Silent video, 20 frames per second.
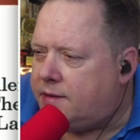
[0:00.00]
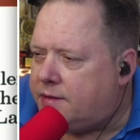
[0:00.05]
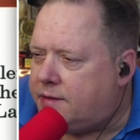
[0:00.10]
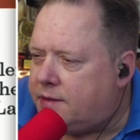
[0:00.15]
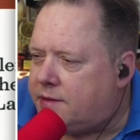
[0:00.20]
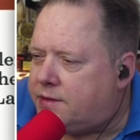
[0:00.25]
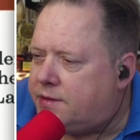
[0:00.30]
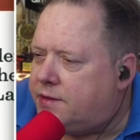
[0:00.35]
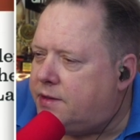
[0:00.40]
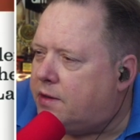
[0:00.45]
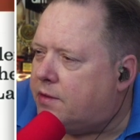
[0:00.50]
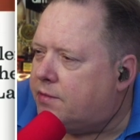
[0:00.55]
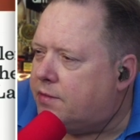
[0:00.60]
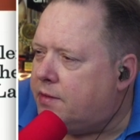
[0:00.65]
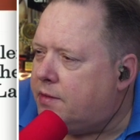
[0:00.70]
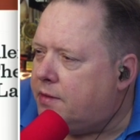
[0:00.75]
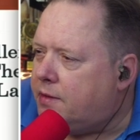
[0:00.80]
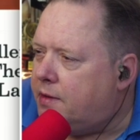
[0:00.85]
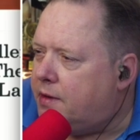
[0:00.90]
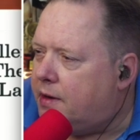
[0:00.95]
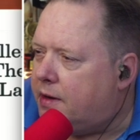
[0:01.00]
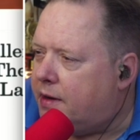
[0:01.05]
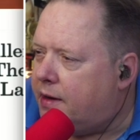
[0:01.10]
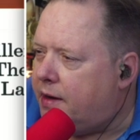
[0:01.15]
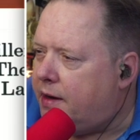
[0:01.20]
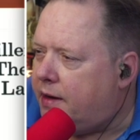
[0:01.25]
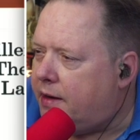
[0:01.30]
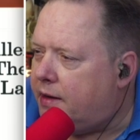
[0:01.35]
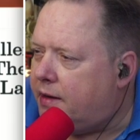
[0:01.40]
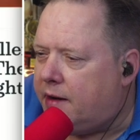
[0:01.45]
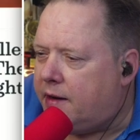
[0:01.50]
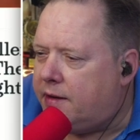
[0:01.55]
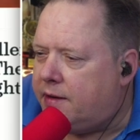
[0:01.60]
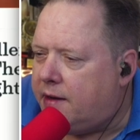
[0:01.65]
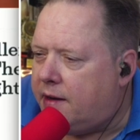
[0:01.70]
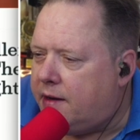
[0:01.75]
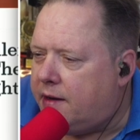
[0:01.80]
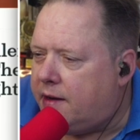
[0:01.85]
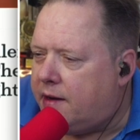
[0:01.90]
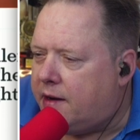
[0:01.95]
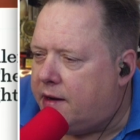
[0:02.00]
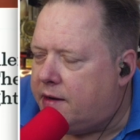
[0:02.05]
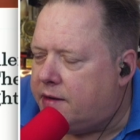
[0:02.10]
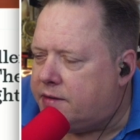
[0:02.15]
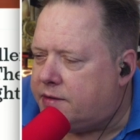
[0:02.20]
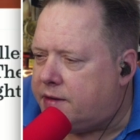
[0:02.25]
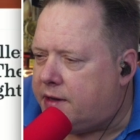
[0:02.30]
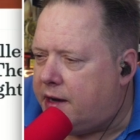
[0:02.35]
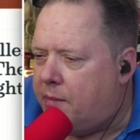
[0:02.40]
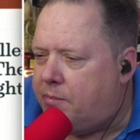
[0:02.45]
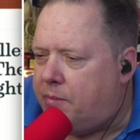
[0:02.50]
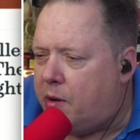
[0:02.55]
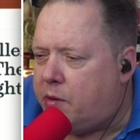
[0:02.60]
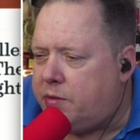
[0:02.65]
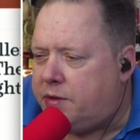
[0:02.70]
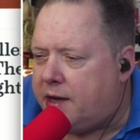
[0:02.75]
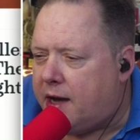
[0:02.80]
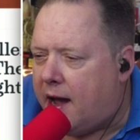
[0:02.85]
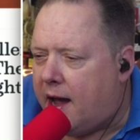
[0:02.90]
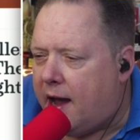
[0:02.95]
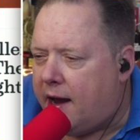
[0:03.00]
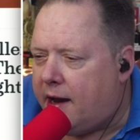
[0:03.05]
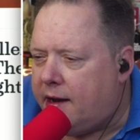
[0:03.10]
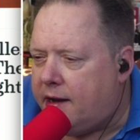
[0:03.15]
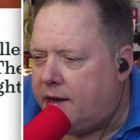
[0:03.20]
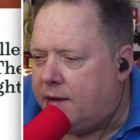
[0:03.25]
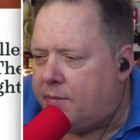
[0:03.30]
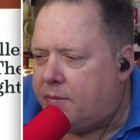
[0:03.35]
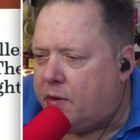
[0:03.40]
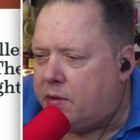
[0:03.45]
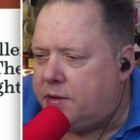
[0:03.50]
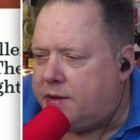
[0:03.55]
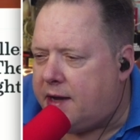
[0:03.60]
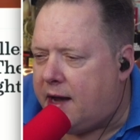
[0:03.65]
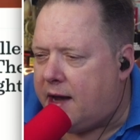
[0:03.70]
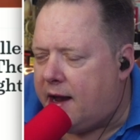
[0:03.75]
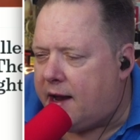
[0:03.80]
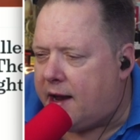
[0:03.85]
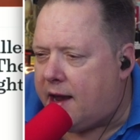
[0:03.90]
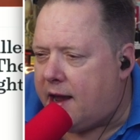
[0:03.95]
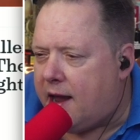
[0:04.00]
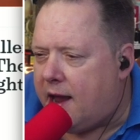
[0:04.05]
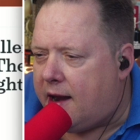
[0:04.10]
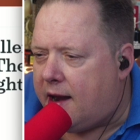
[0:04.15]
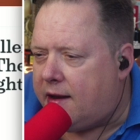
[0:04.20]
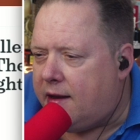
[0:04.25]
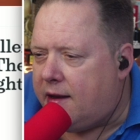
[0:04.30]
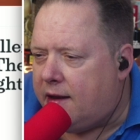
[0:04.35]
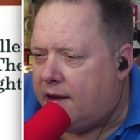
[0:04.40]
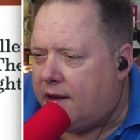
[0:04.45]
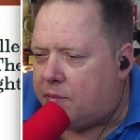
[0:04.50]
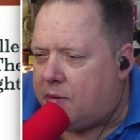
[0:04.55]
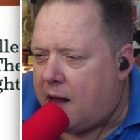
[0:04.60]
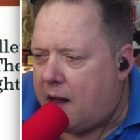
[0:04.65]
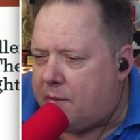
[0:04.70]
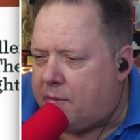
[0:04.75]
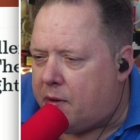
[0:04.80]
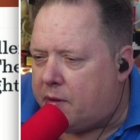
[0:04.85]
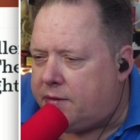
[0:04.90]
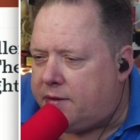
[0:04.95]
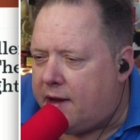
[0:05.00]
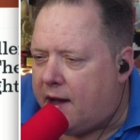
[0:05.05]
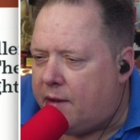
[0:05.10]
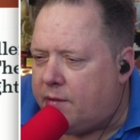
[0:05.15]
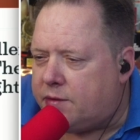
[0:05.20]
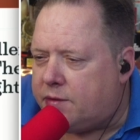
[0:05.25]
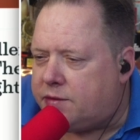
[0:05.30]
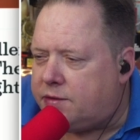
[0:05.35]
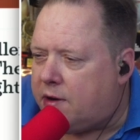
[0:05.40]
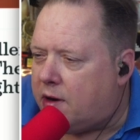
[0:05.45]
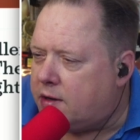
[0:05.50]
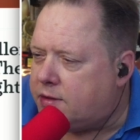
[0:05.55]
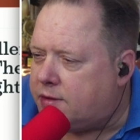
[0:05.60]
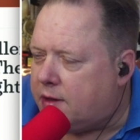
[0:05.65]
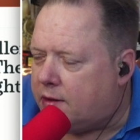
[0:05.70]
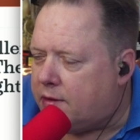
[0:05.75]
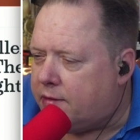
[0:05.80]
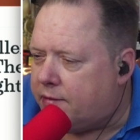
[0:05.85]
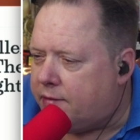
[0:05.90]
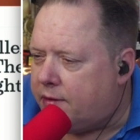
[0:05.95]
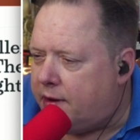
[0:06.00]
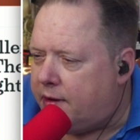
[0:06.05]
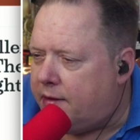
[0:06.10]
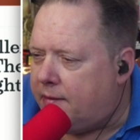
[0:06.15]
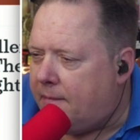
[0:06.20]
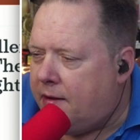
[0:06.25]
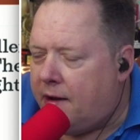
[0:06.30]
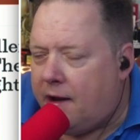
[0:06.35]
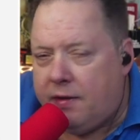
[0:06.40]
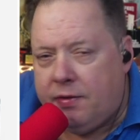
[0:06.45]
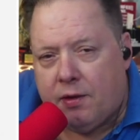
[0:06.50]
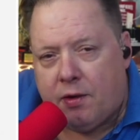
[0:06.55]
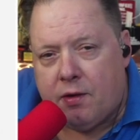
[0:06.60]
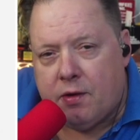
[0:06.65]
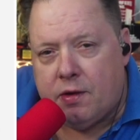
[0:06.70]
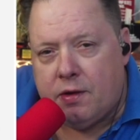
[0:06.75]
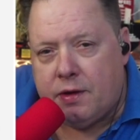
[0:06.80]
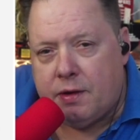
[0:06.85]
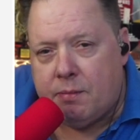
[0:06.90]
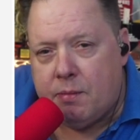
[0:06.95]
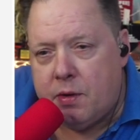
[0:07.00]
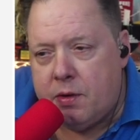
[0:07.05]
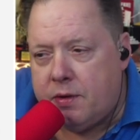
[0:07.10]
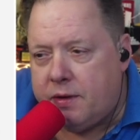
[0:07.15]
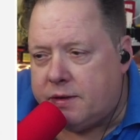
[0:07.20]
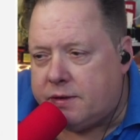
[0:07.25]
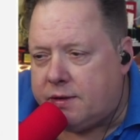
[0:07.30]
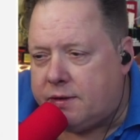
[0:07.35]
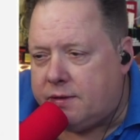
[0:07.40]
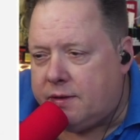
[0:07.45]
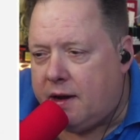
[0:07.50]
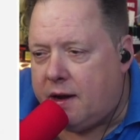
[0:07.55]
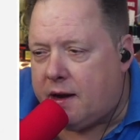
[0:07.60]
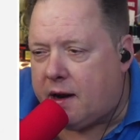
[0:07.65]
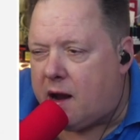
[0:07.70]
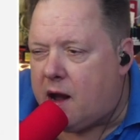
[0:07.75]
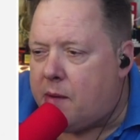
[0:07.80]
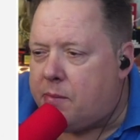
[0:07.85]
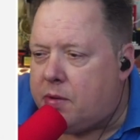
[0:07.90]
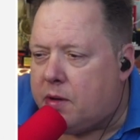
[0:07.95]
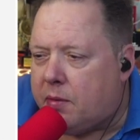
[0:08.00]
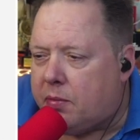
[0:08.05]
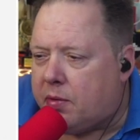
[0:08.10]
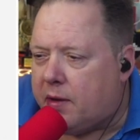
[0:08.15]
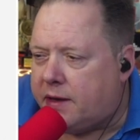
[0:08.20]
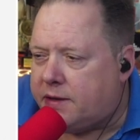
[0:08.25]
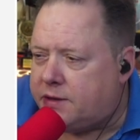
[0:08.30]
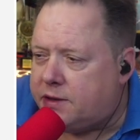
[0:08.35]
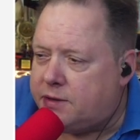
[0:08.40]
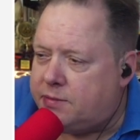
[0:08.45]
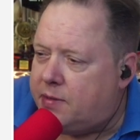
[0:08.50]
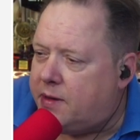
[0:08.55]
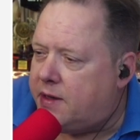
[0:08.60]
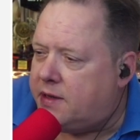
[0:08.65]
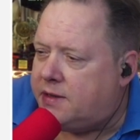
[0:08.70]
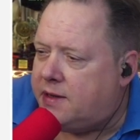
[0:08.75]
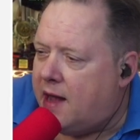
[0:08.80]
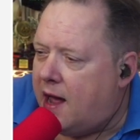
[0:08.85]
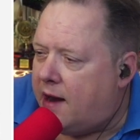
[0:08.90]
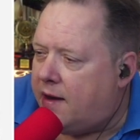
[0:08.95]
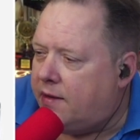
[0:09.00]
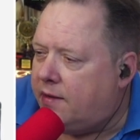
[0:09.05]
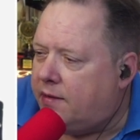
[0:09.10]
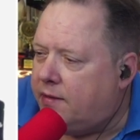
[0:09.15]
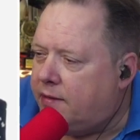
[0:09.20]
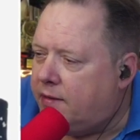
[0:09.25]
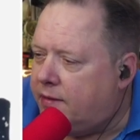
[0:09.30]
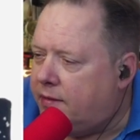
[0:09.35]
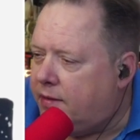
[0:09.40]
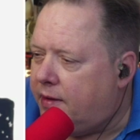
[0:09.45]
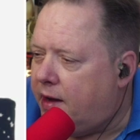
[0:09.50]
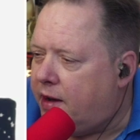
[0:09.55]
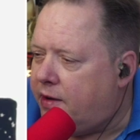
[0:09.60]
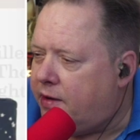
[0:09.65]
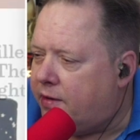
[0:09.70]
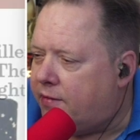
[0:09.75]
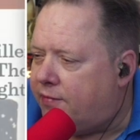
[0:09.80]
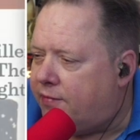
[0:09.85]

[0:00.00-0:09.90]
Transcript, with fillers: says it's silver. All right. And then there's a bow tie. And the bow tie, again, it's a black bow tie with stars all over it. And the girl in the moon is in a couple of places, but it's not in